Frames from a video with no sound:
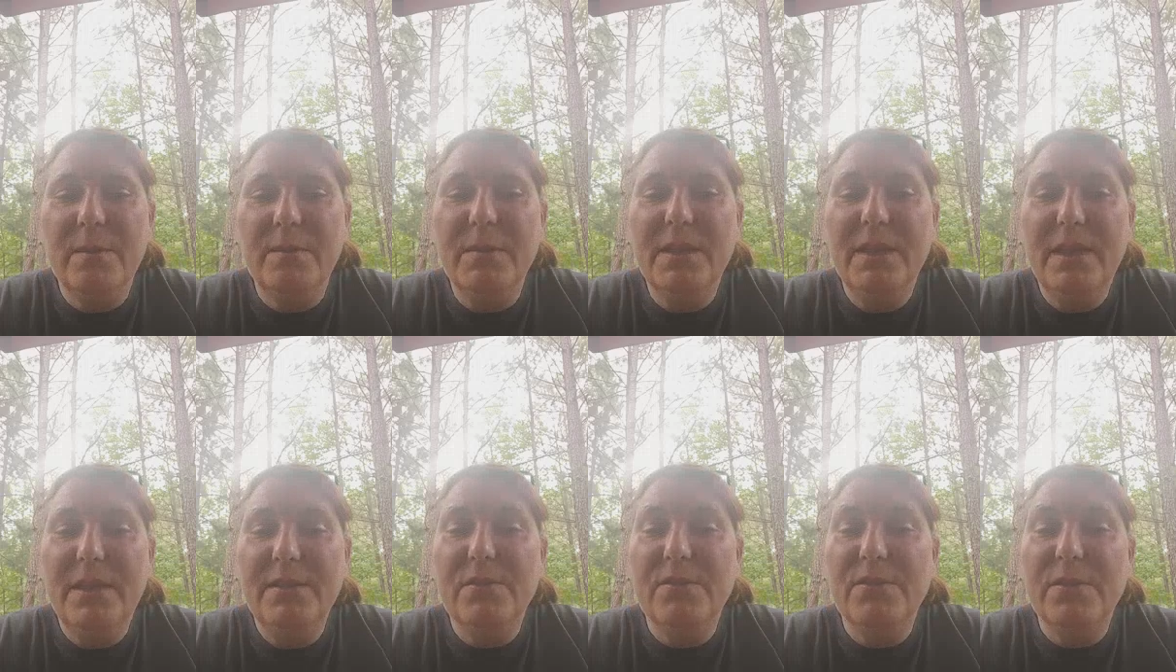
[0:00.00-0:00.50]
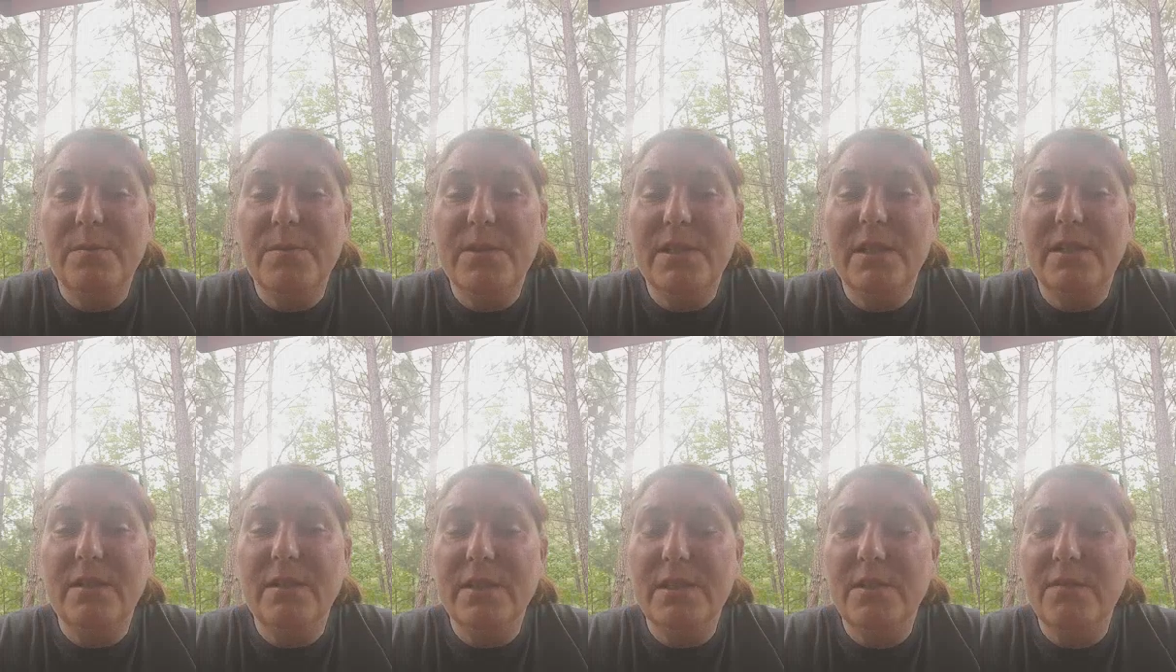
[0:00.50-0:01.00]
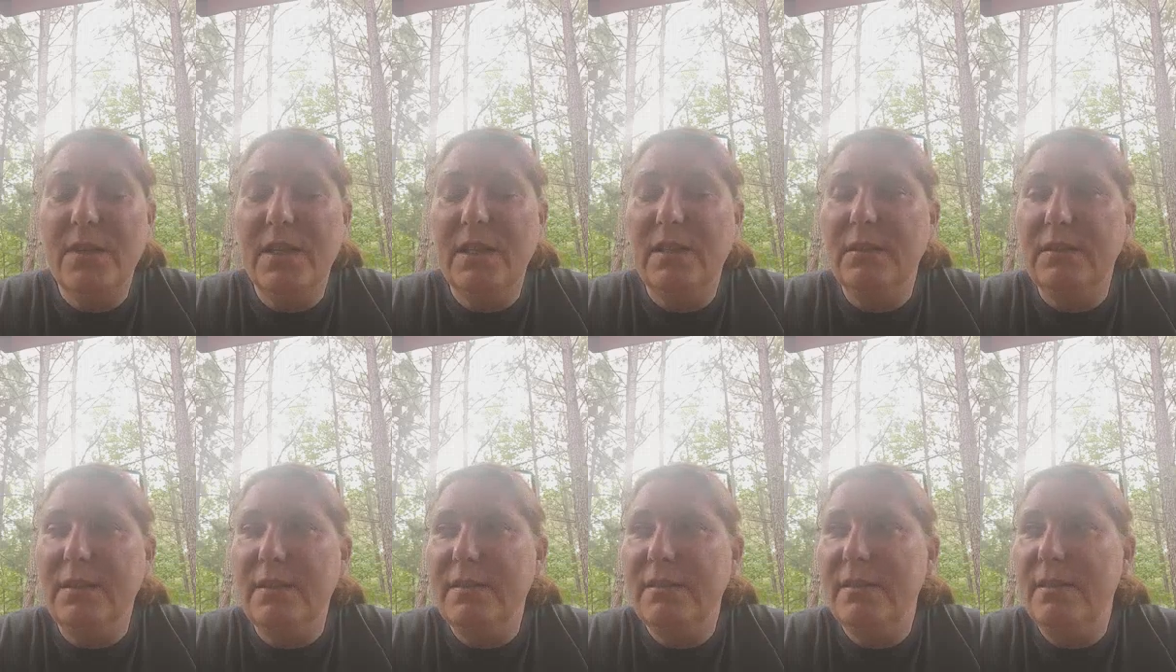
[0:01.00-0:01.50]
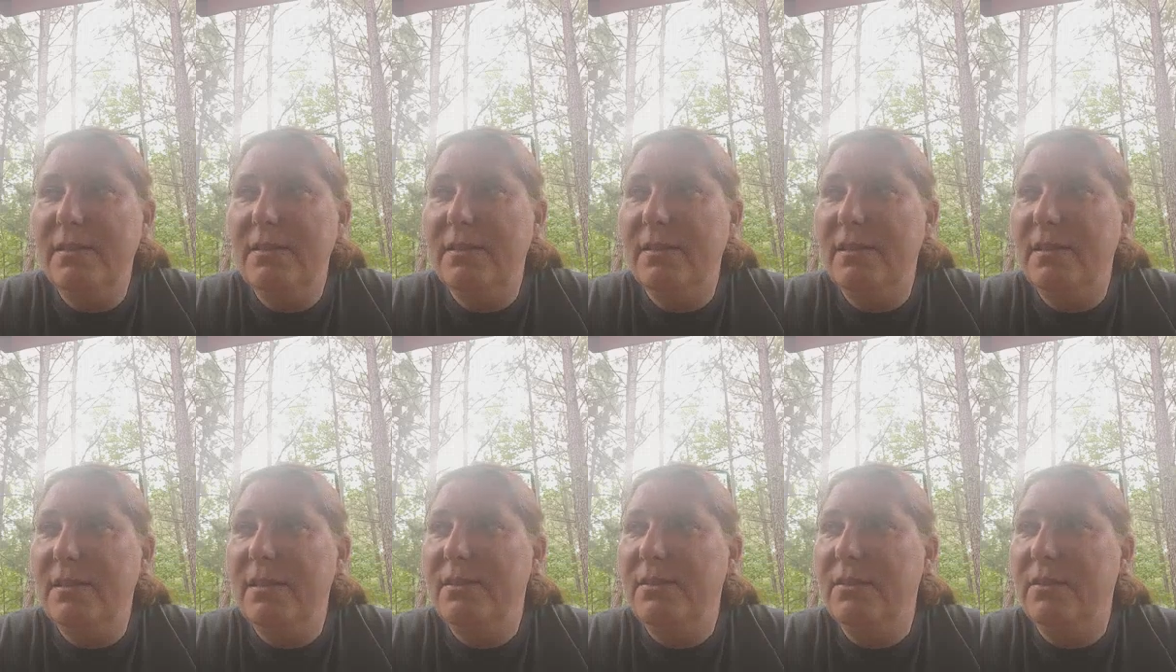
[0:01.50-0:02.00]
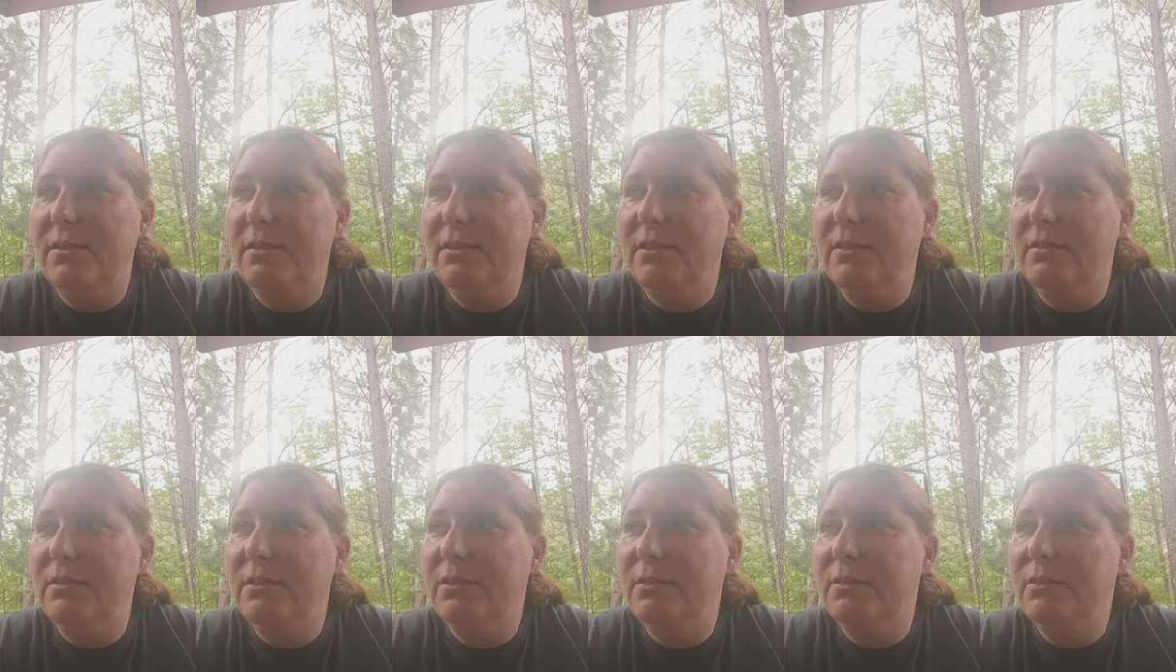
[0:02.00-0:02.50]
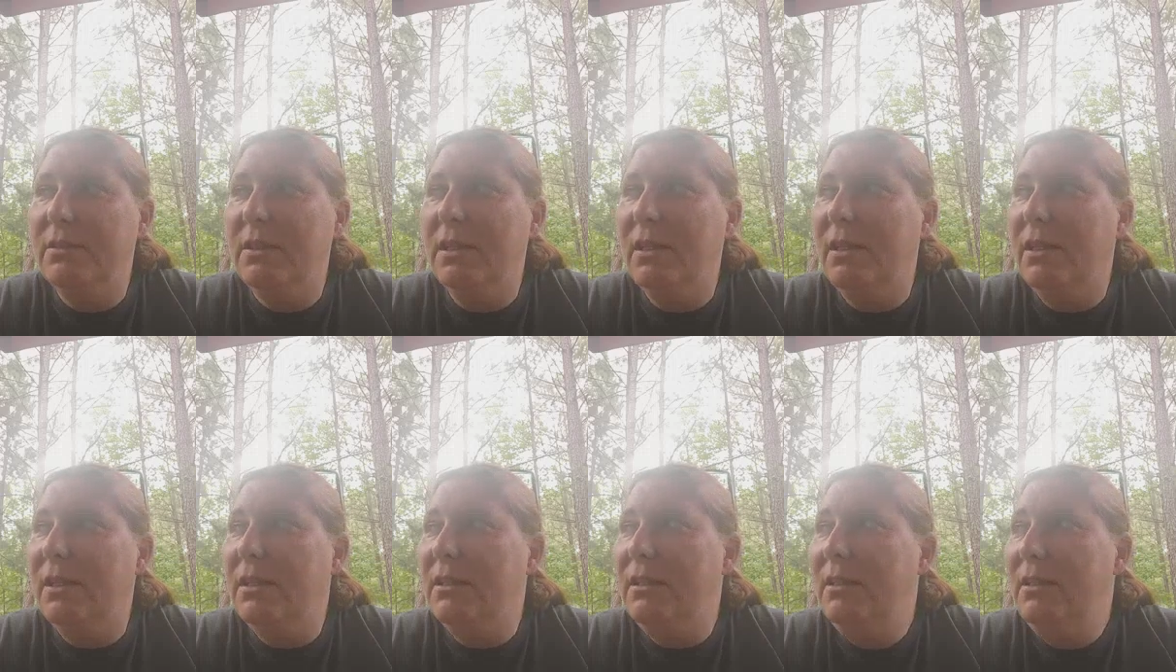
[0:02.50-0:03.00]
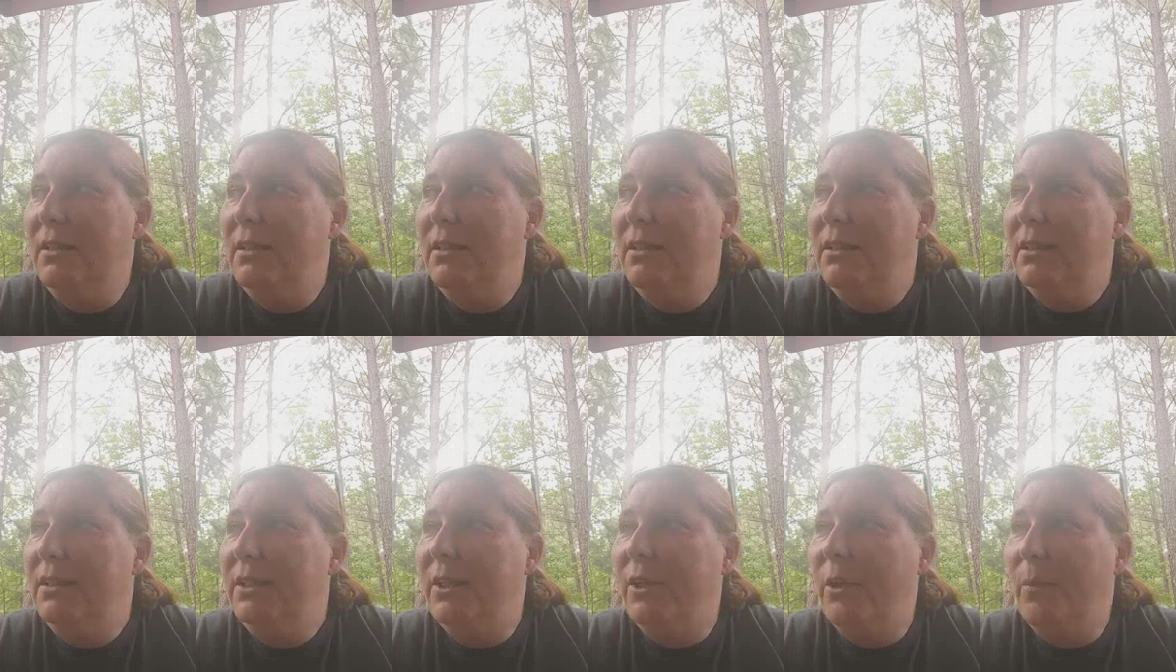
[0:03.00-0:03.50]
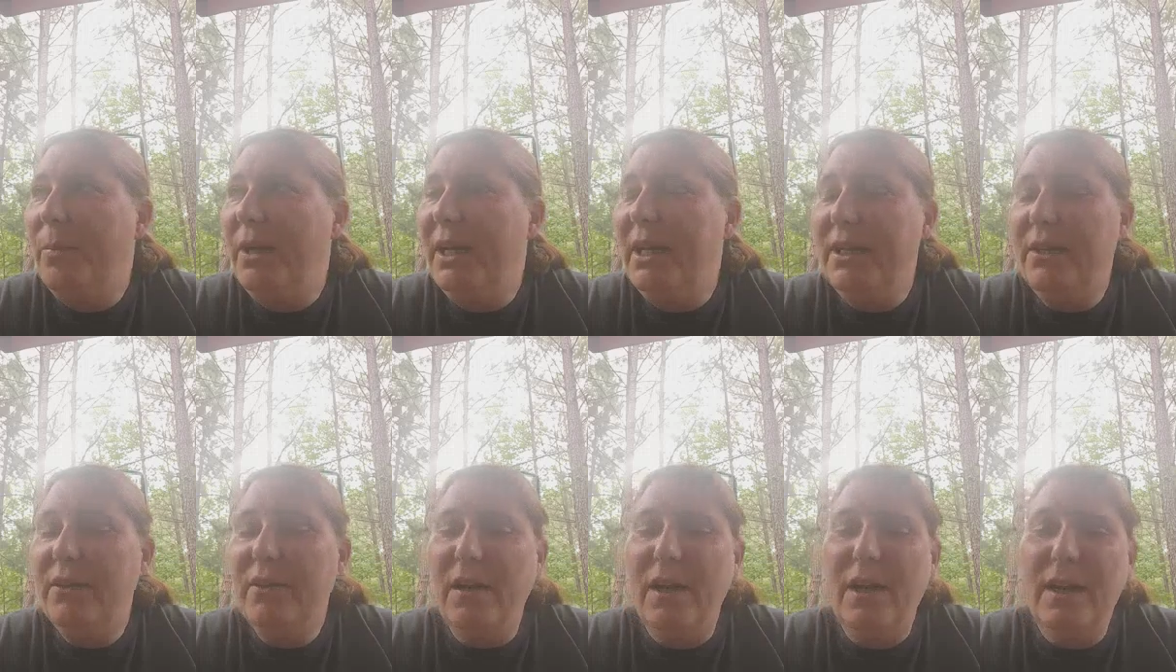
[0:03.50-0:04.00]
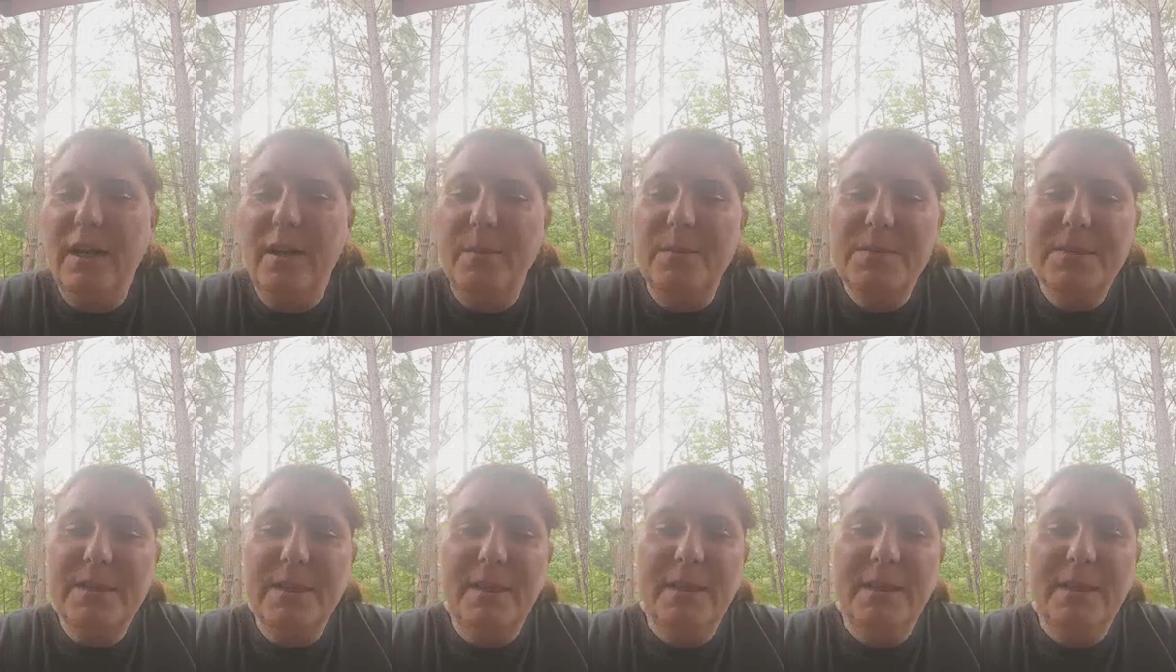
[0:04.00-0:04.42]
I mean, these are some serious felonies. These, these aren't no little, uh, you know, petty crimes.